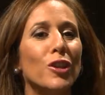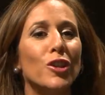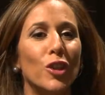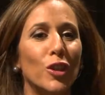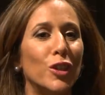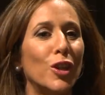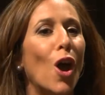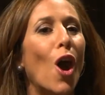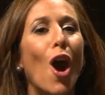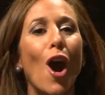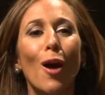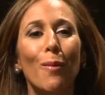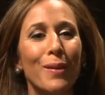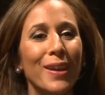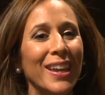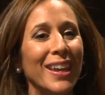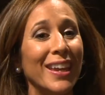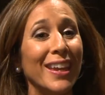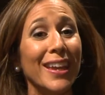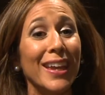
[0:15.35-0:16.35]
just a
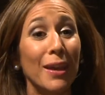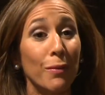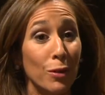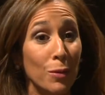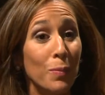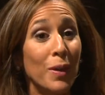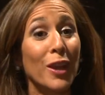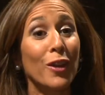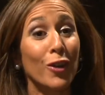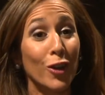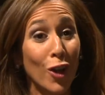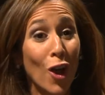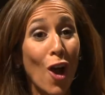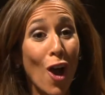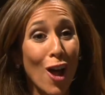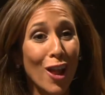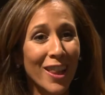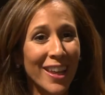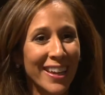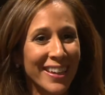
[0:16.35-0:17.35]
hobby, it would be your
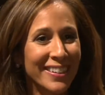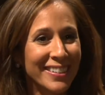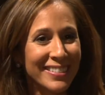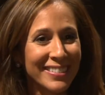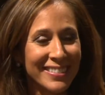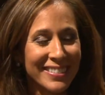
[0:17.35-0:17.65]
calling?